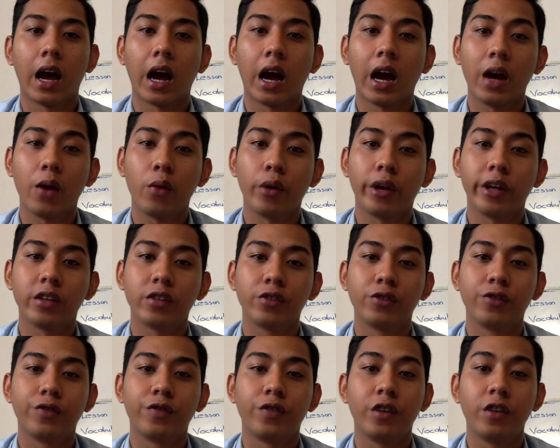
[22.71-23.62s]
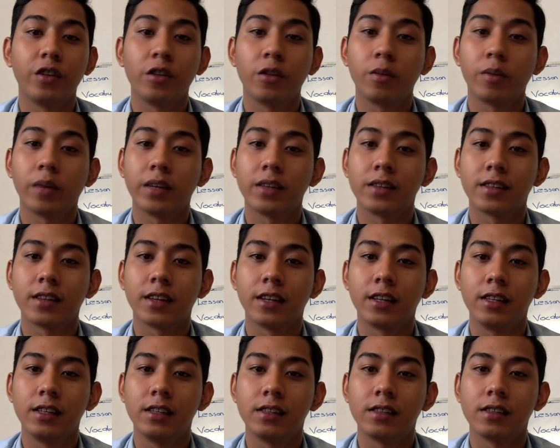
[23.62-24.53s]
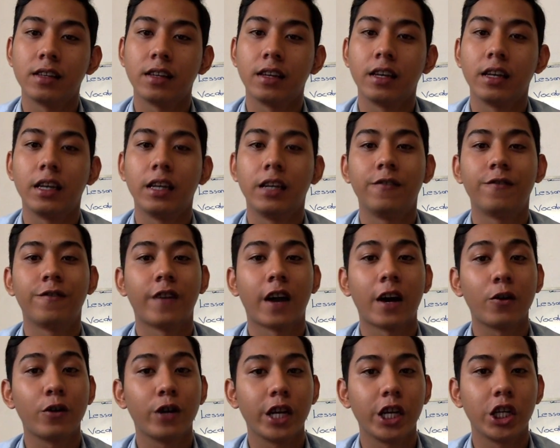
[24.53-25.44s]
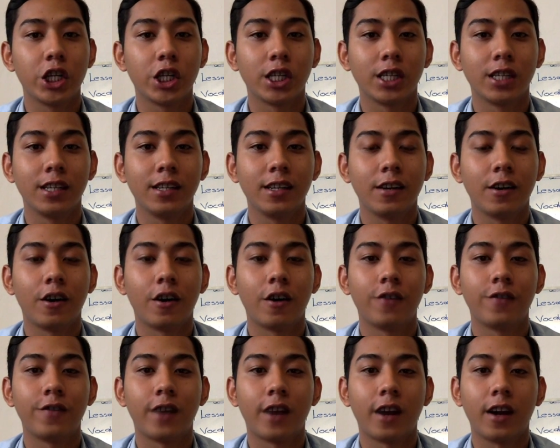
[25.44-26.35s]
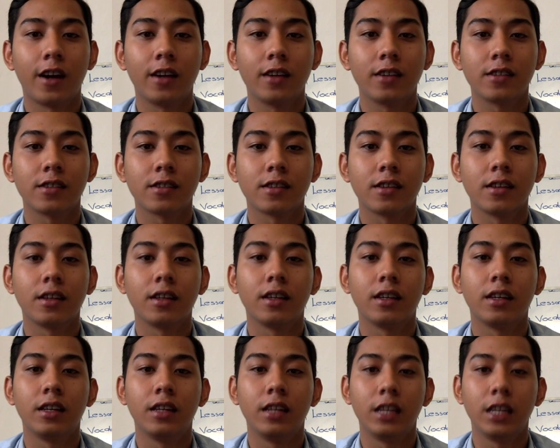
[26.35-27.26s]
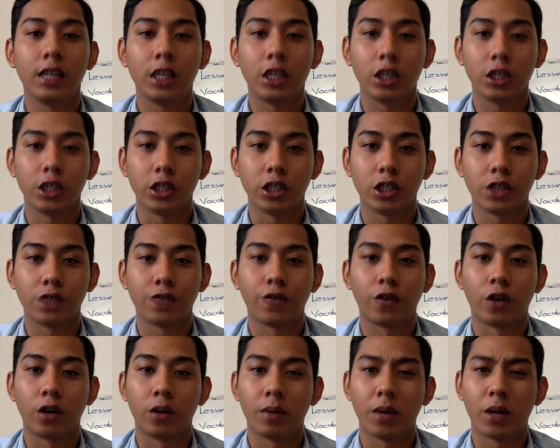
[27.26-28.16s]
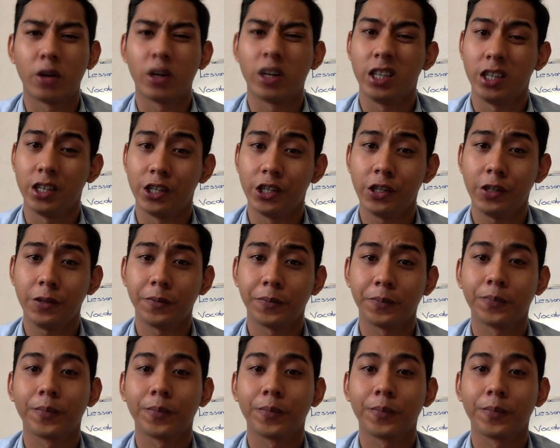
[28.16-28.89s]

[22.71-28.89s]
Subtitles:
I went to further my studies in Foundation of Arts in English for about a year,